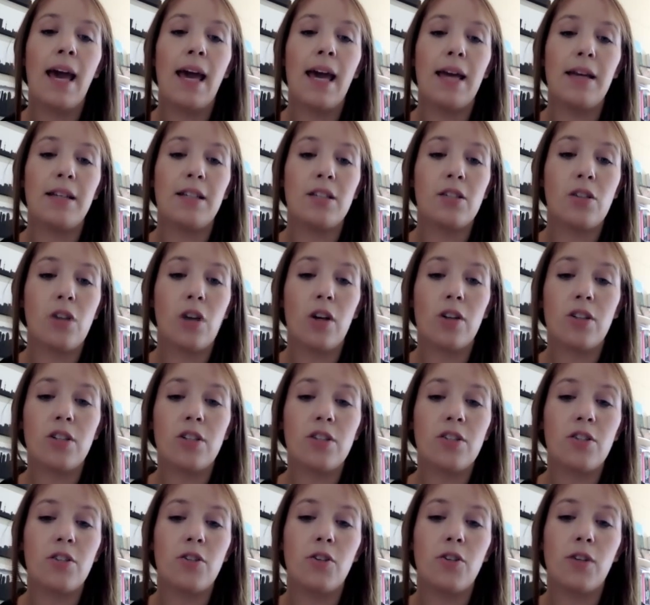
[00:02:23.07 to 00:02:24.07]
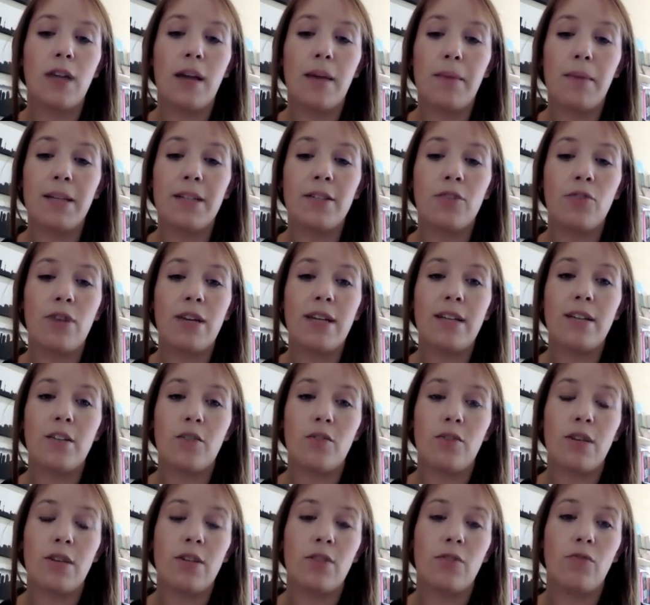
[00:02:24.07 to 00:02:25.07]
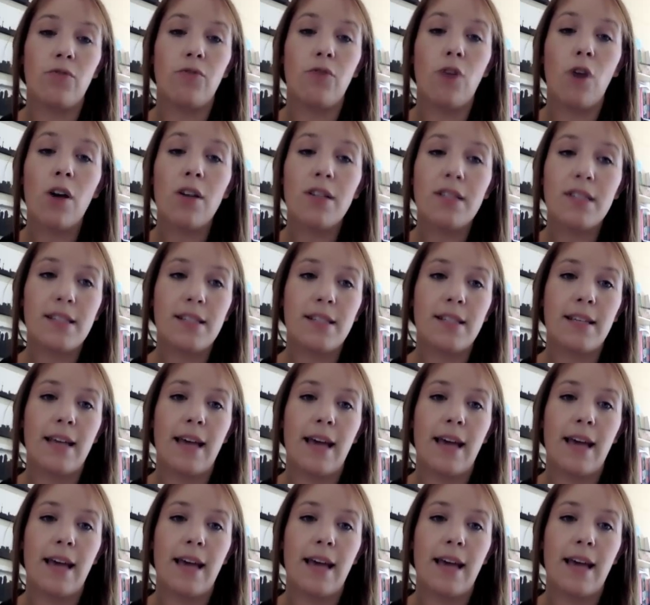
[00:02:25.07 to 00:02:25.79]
It starts to come under greater threat of frost.